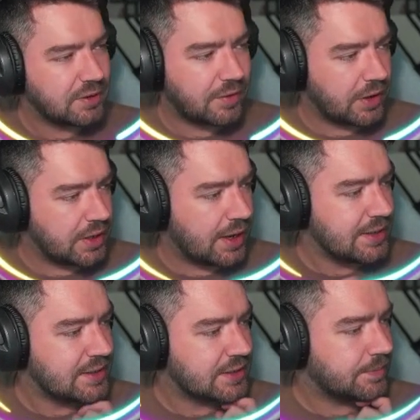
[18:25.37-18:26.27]
look very
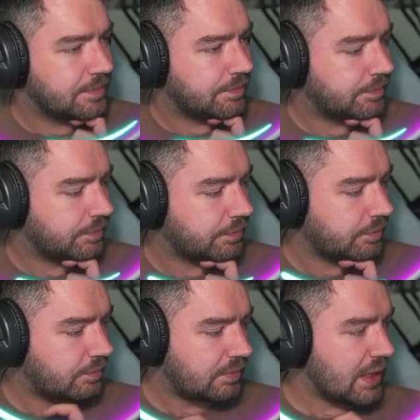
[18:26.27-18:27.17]
nice.
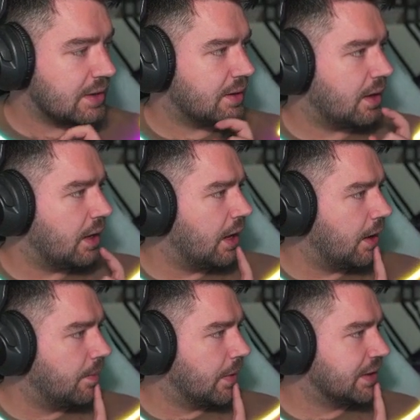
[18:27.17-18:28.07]

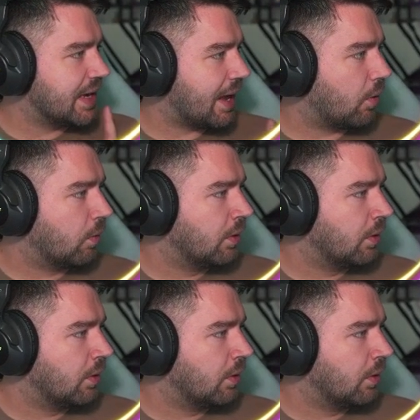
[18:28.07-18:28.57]
Now...